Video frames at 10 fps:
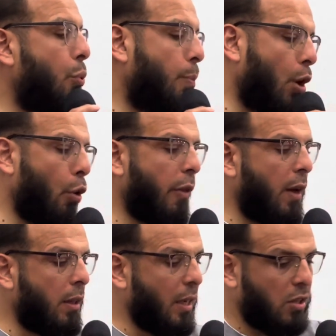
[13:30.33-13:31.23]
Blow
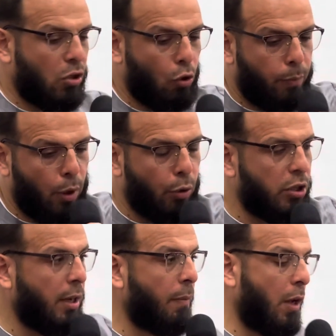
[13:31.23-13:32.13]
the dust or blow
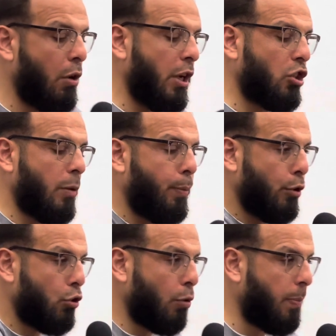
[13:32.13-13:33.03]
something. You're not
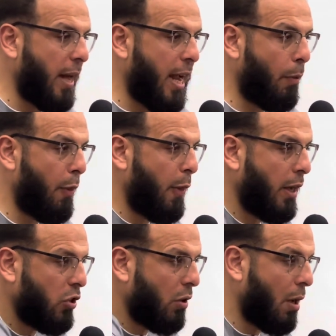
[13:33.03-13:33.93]
supposed to play with
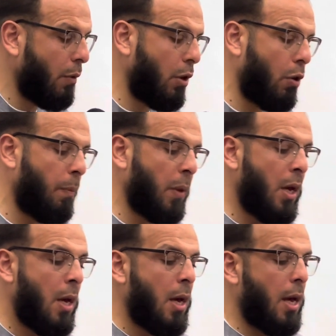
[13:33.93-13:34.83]
things around you
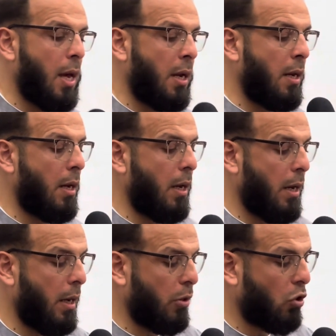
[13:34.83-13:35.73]
in
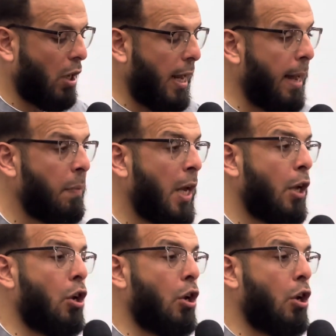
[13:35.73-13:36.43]
salah.